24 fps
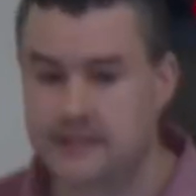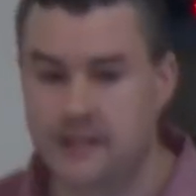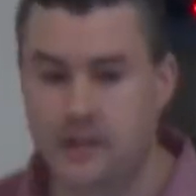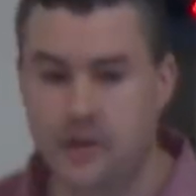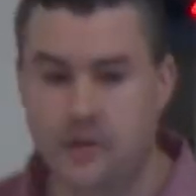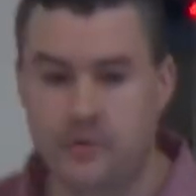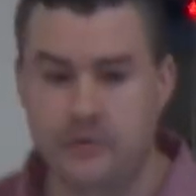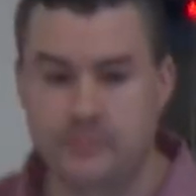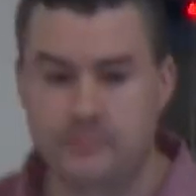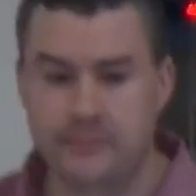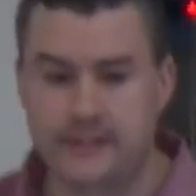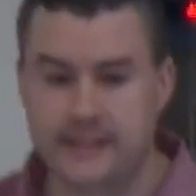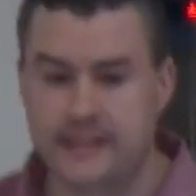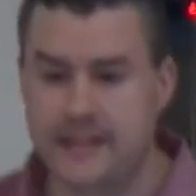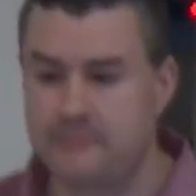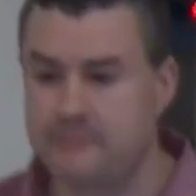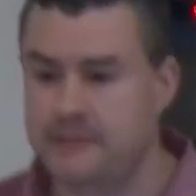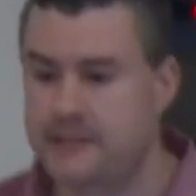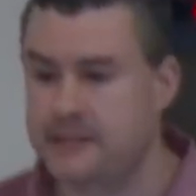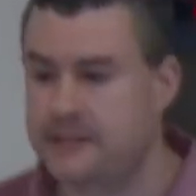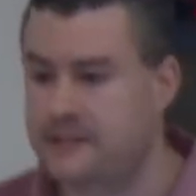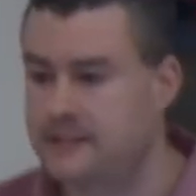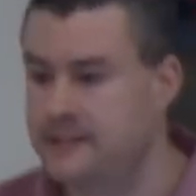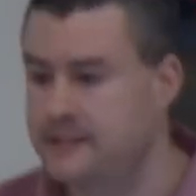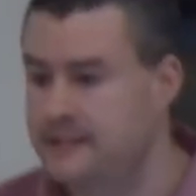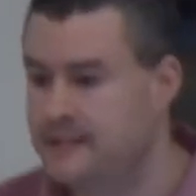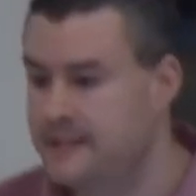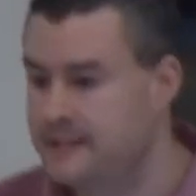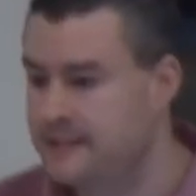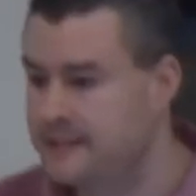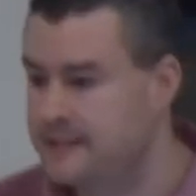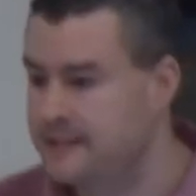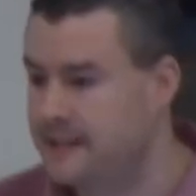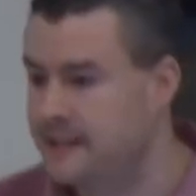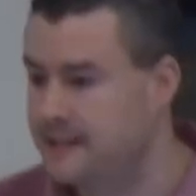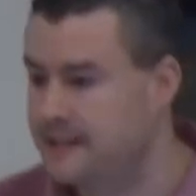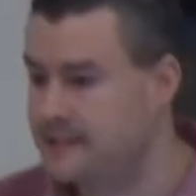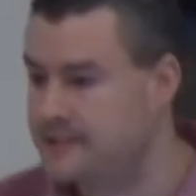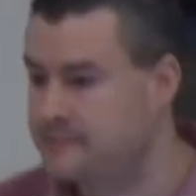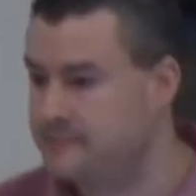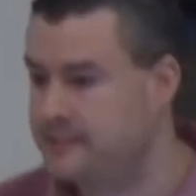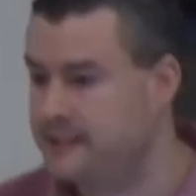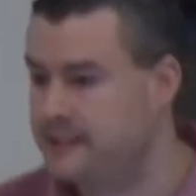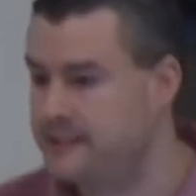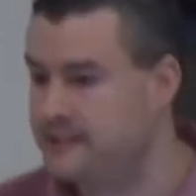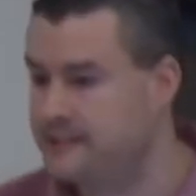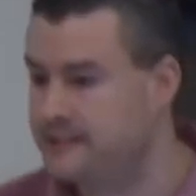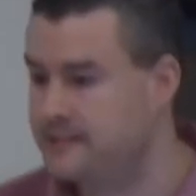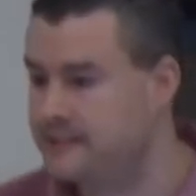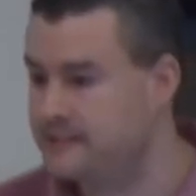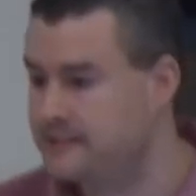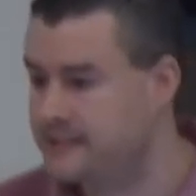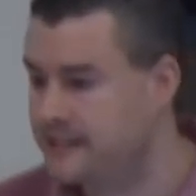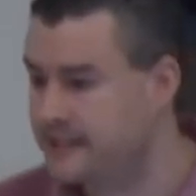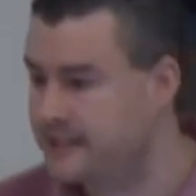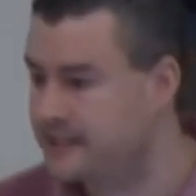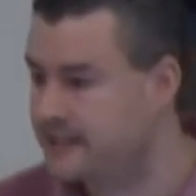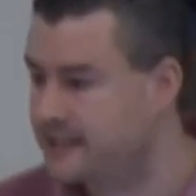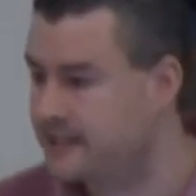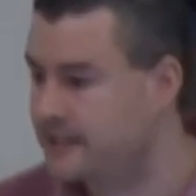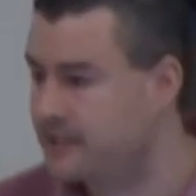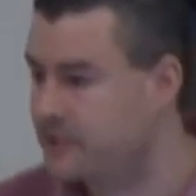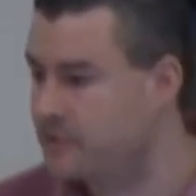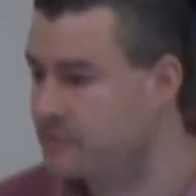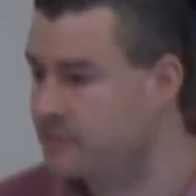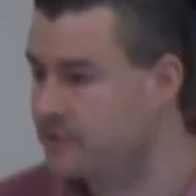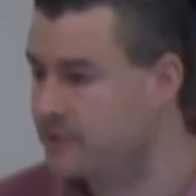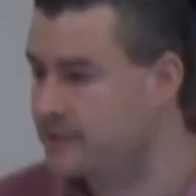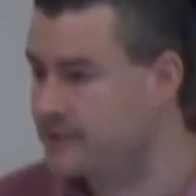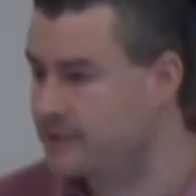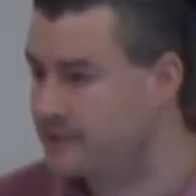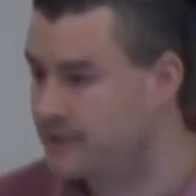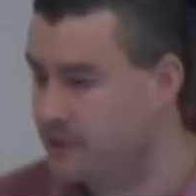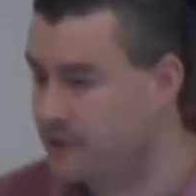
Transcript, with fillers: slow epidemic that has been taking over